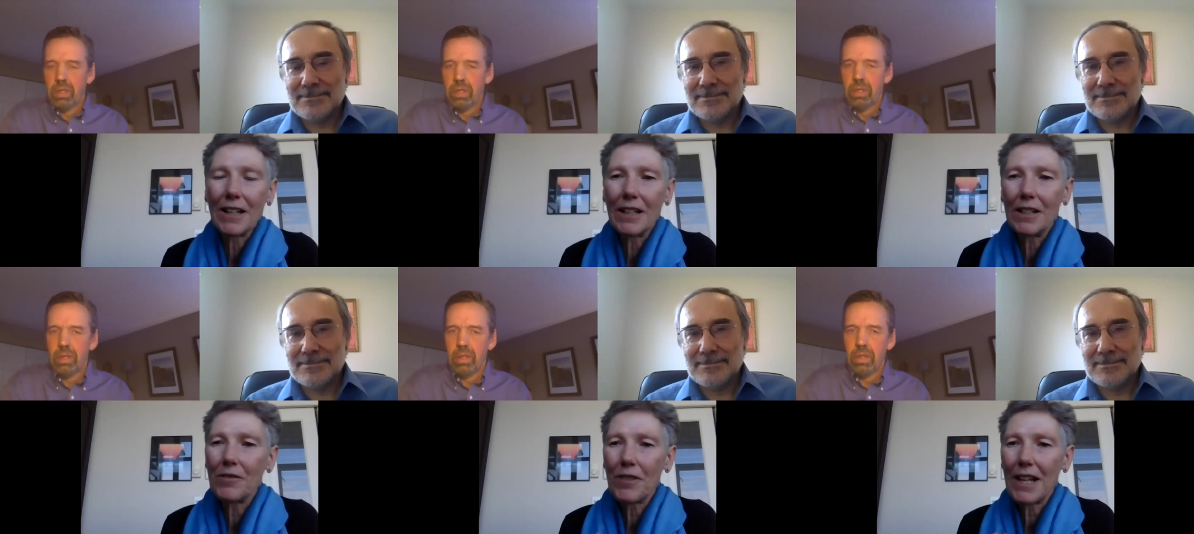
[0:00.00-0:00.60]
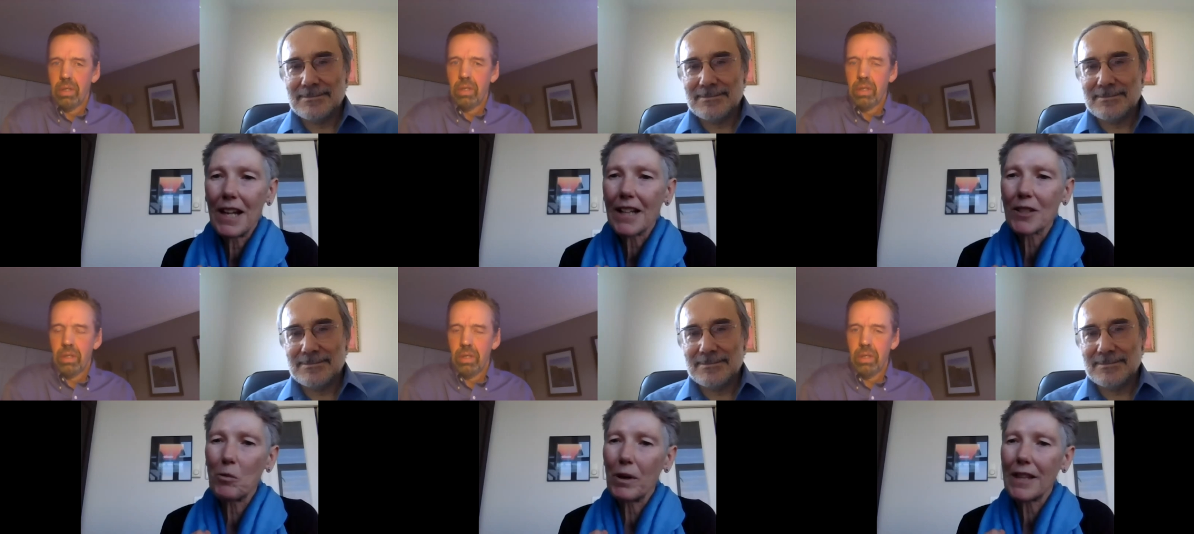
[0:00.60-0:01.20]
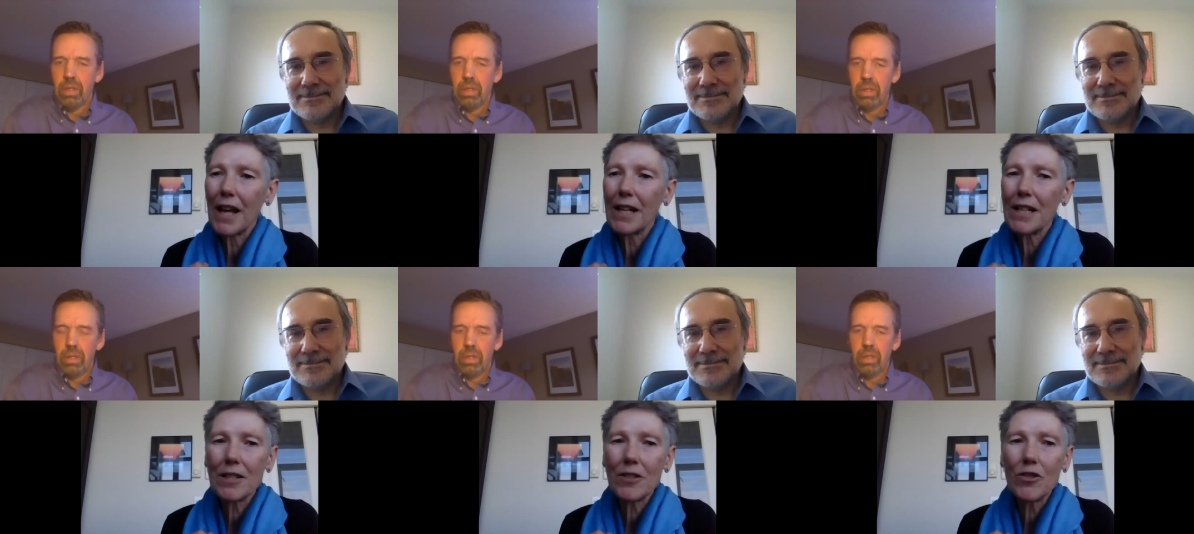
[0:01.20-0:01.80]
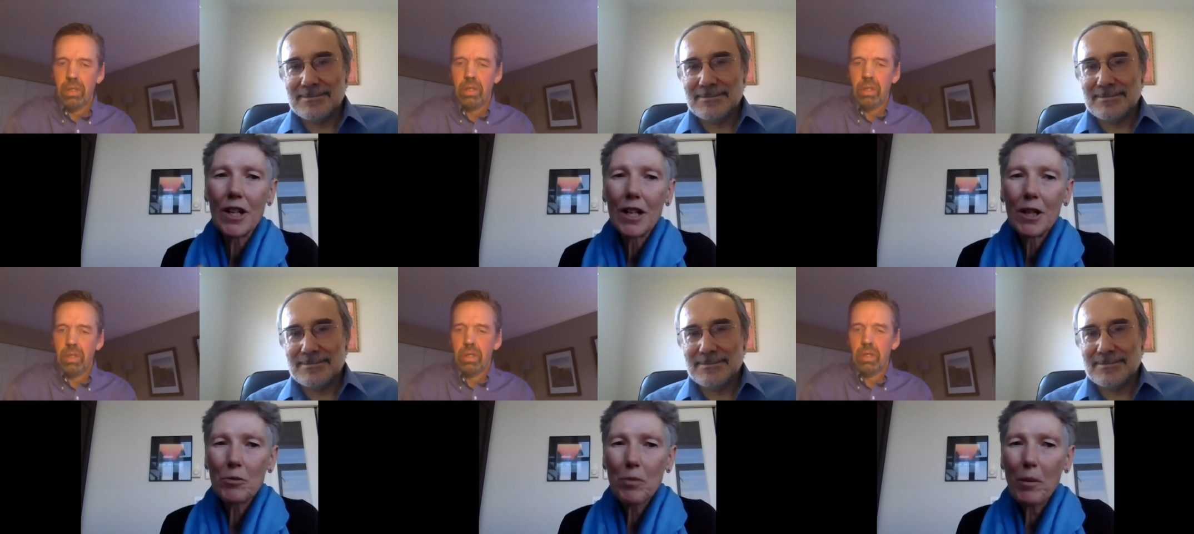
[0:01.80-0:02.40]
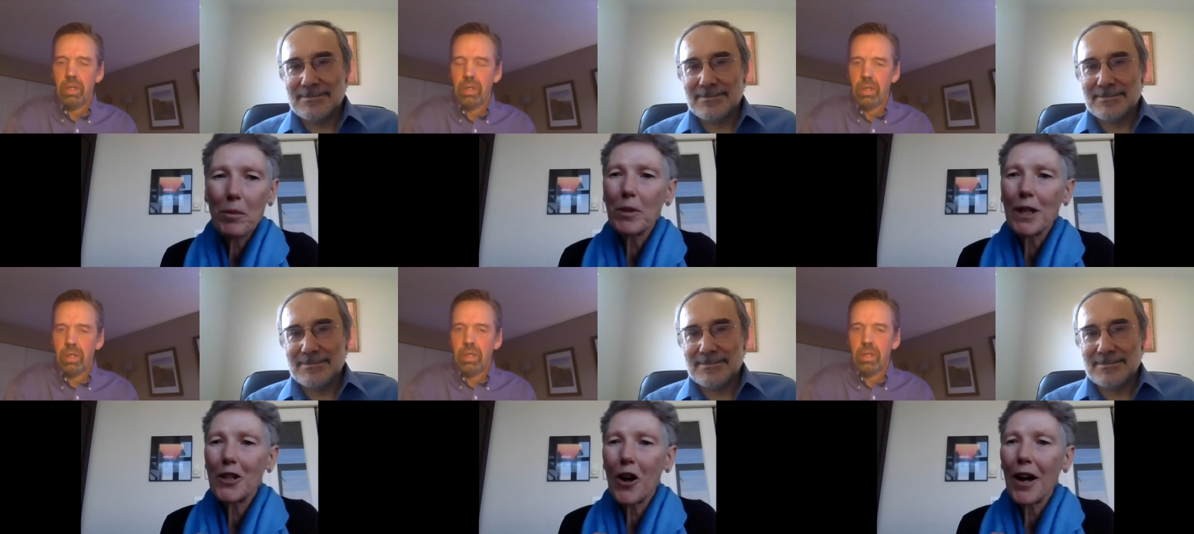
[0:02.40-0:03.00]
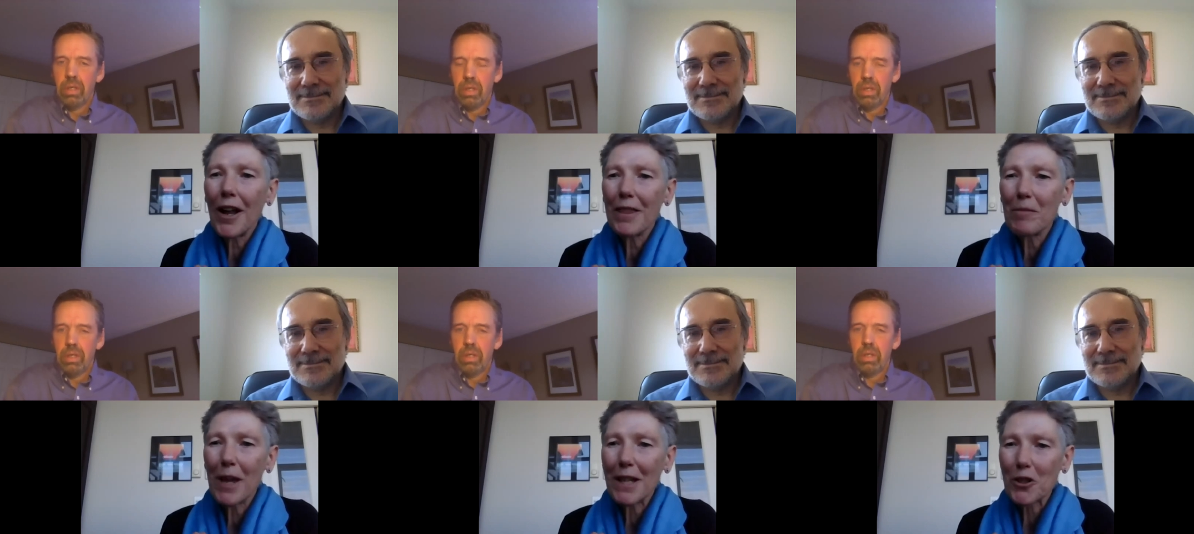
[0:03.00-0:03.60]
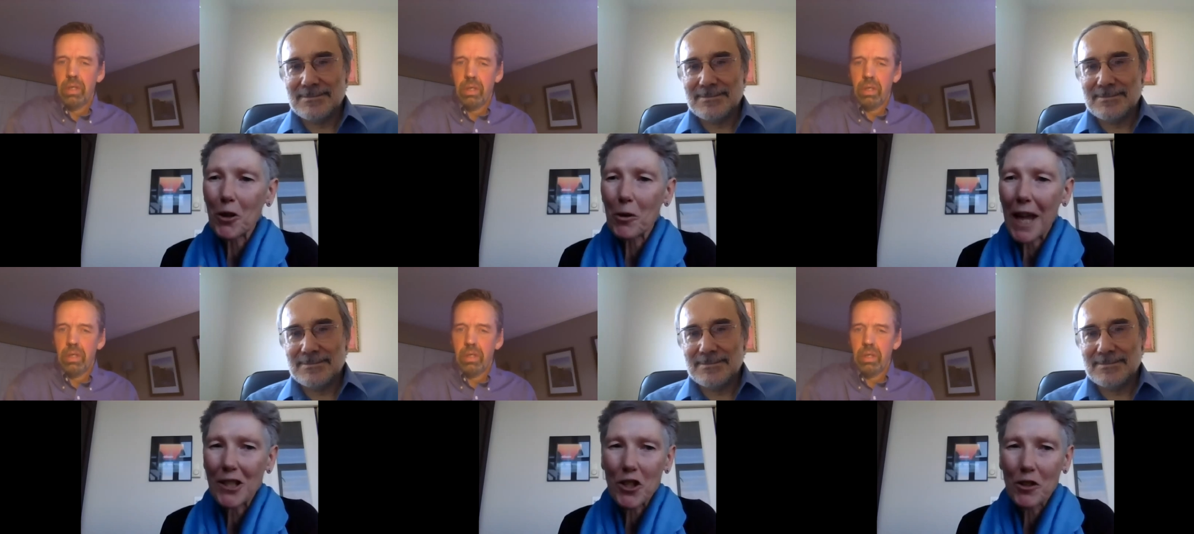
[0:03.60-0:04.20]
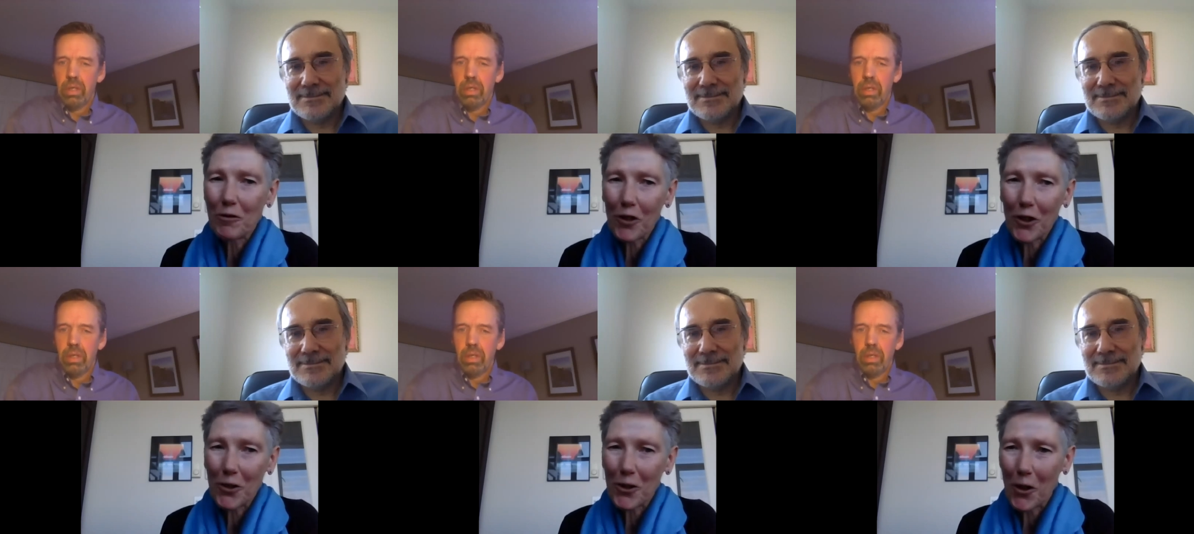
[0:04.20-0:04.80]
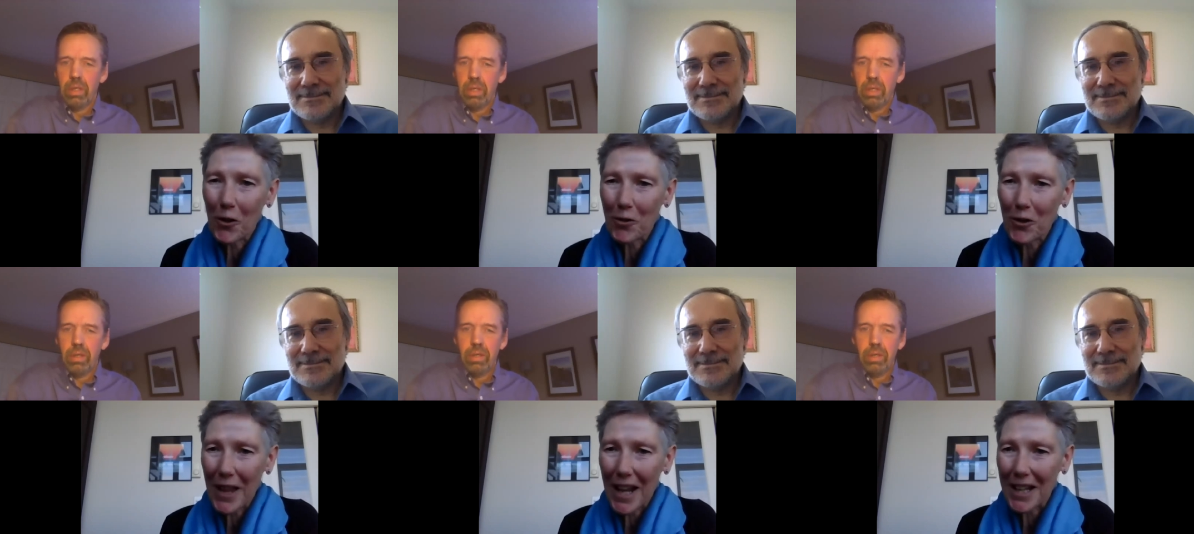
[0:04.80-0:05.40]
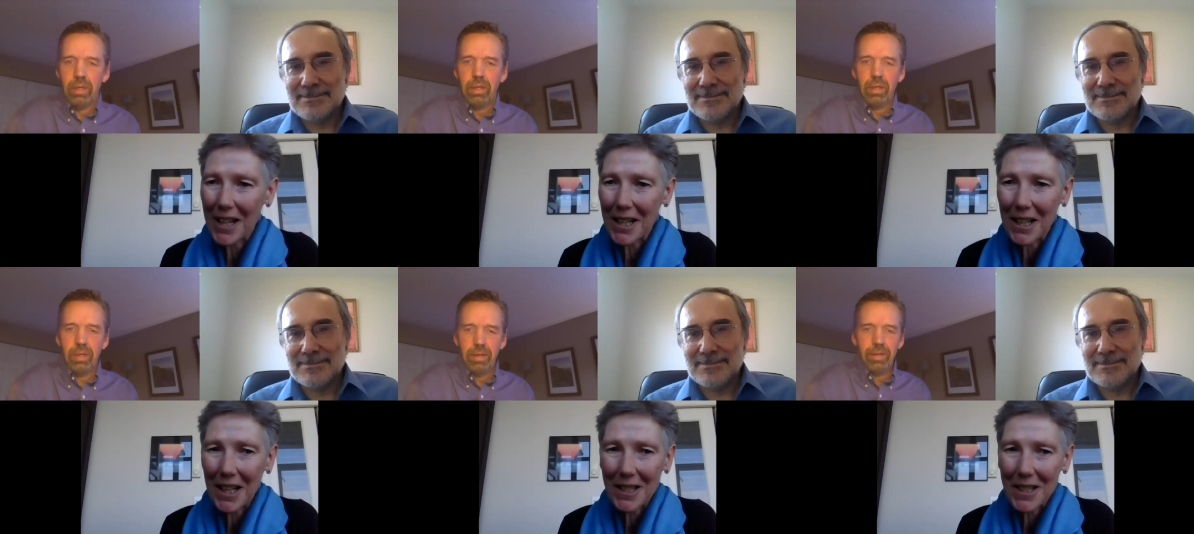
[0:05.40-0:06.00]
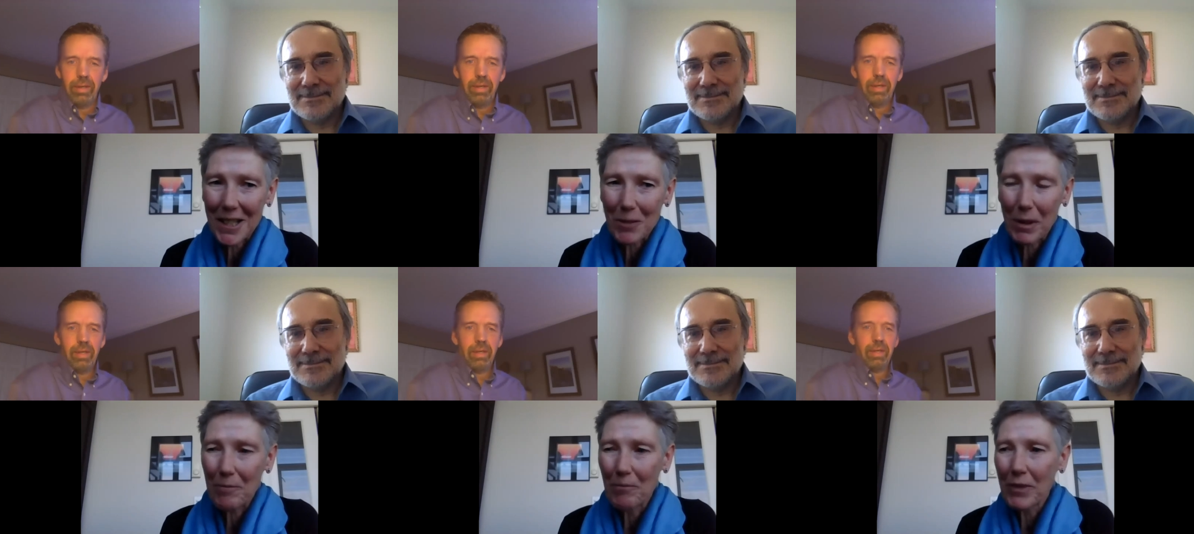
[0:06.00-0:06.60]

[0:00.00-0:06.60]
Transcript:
Speaker 1: And if they ask what that is, probably not the best location for you to go for that uh, assessment.